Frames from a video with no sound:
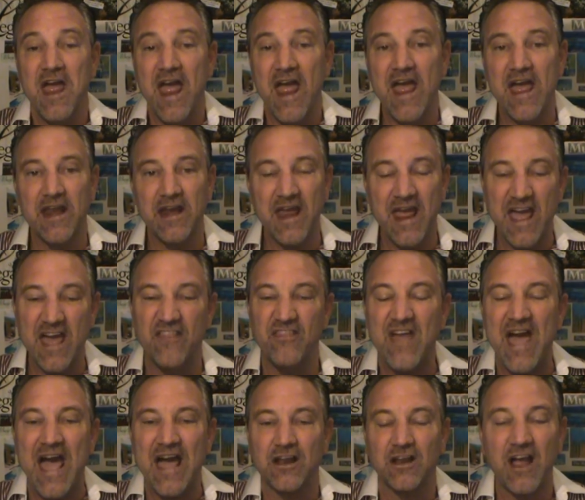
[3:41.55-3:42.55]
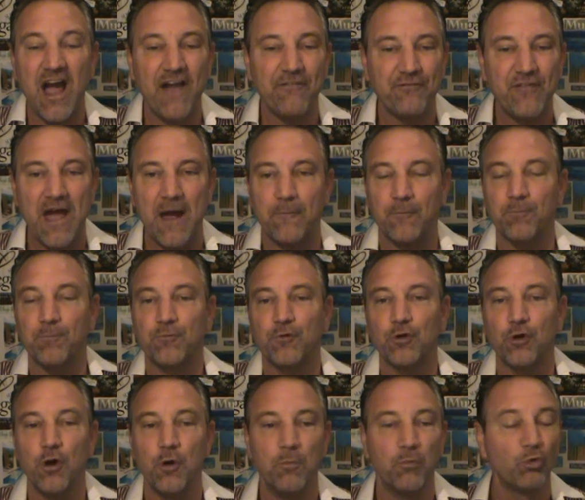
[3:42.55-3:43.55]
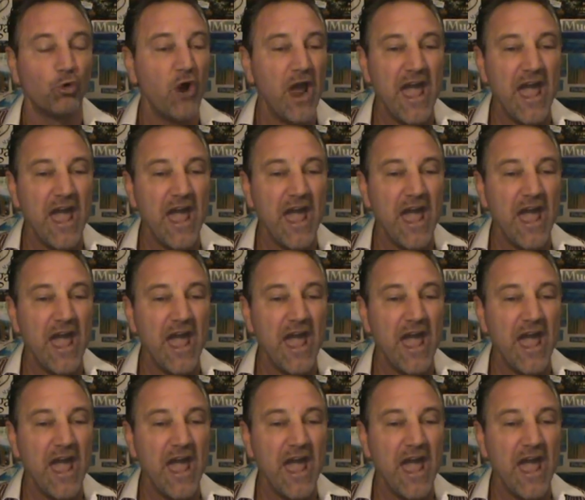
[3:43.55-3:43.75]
And that got that group